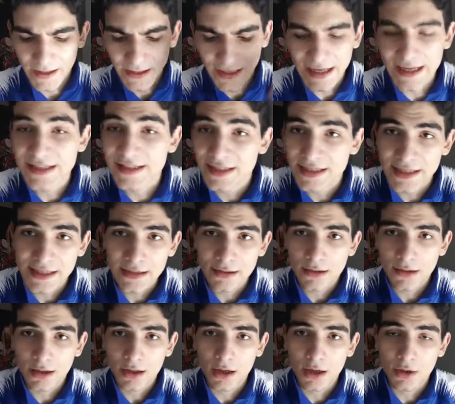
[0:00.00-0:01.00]

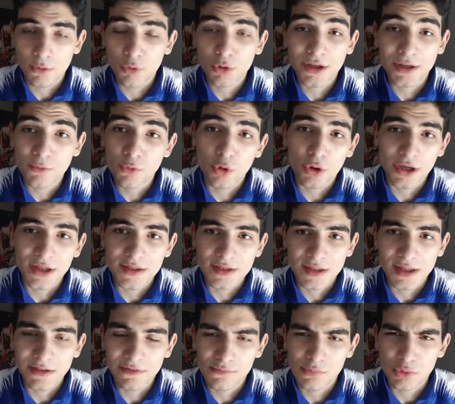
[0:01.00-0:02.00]
Would he walk
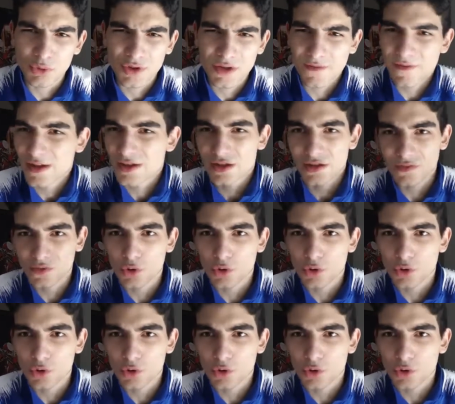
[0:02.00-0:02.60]
into Liverpool's defence? Of